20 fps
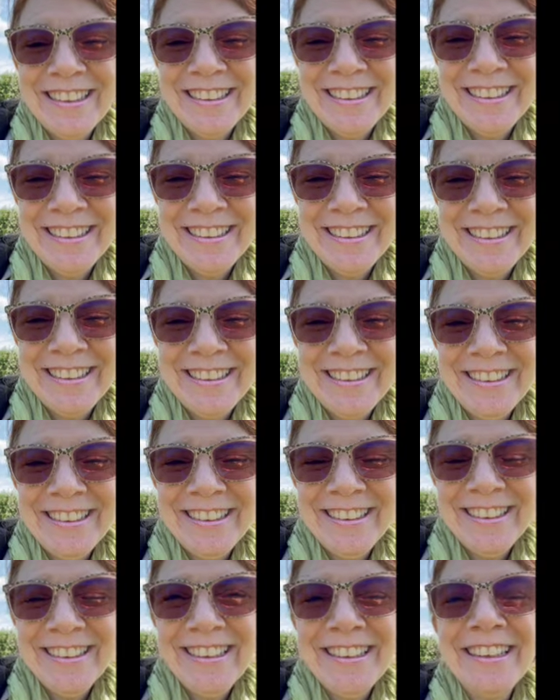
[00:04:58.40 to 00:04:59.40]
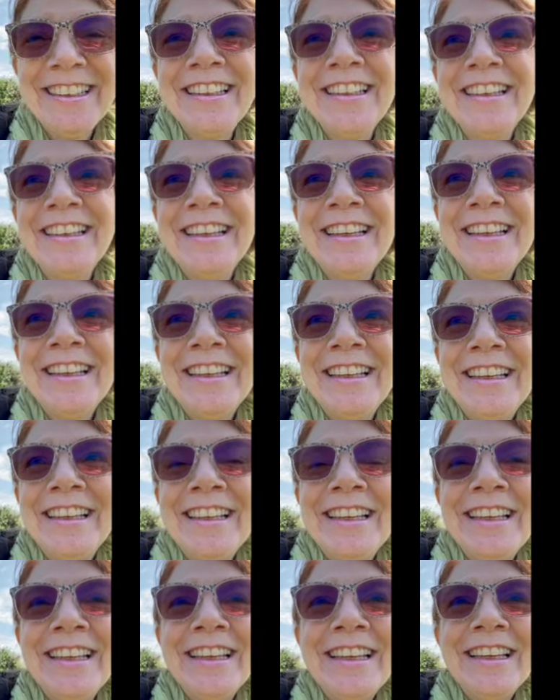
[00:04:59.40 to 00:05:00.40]

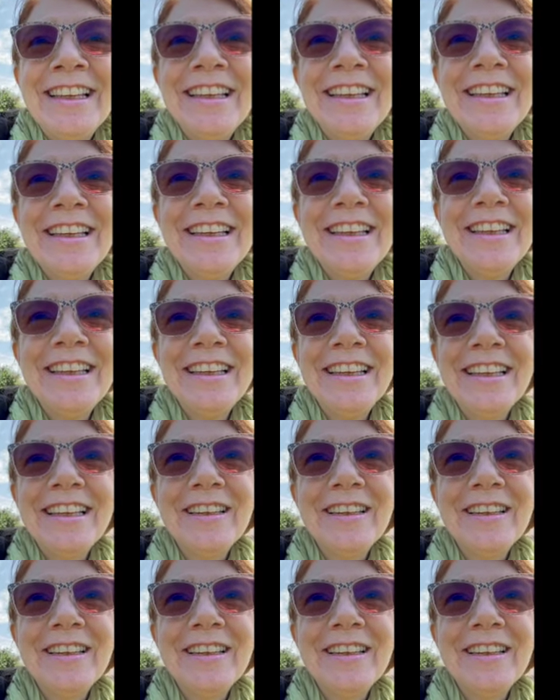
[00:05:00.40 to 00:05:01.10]
(no one is talking)